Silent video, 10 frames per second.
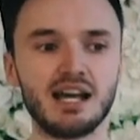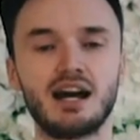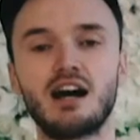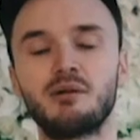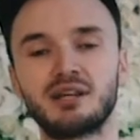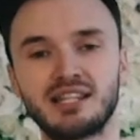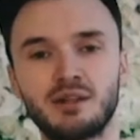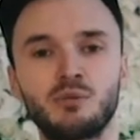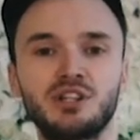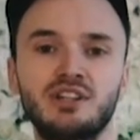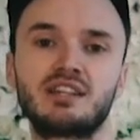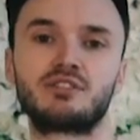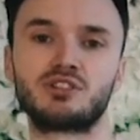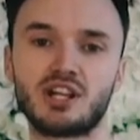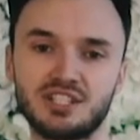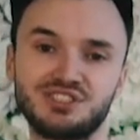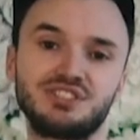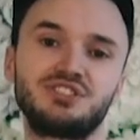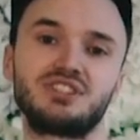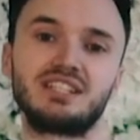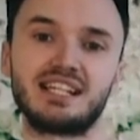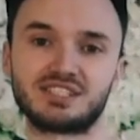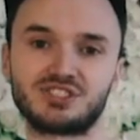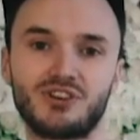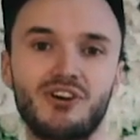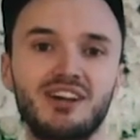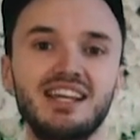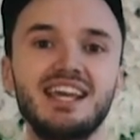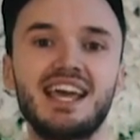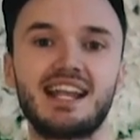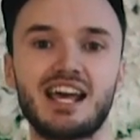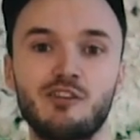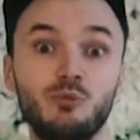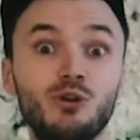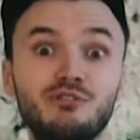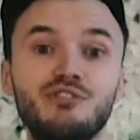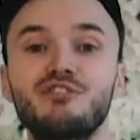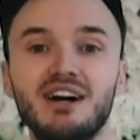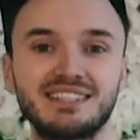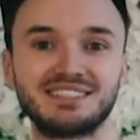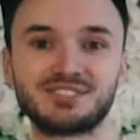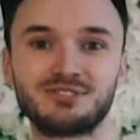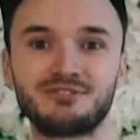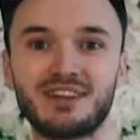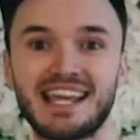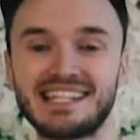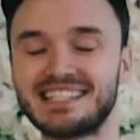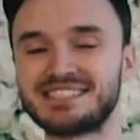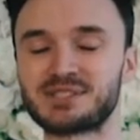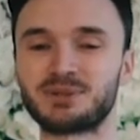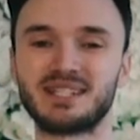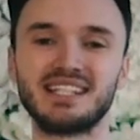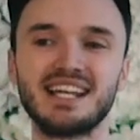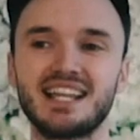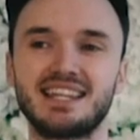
um, and then when you transition to the next song and have more of a fun sort of ending to it,